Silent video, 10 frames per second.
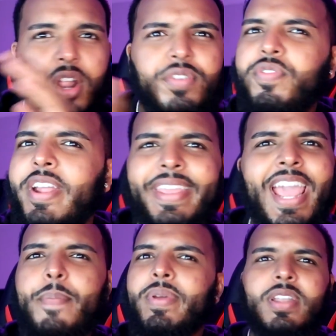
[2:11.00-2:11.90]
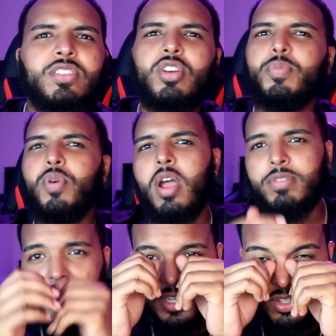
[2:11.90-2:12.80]
all the fighting happened. That's all the
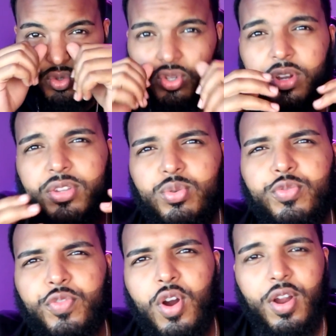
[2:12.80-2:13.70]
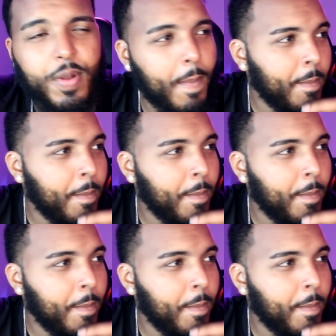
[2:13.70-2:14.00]
problems. But this dude took it too far.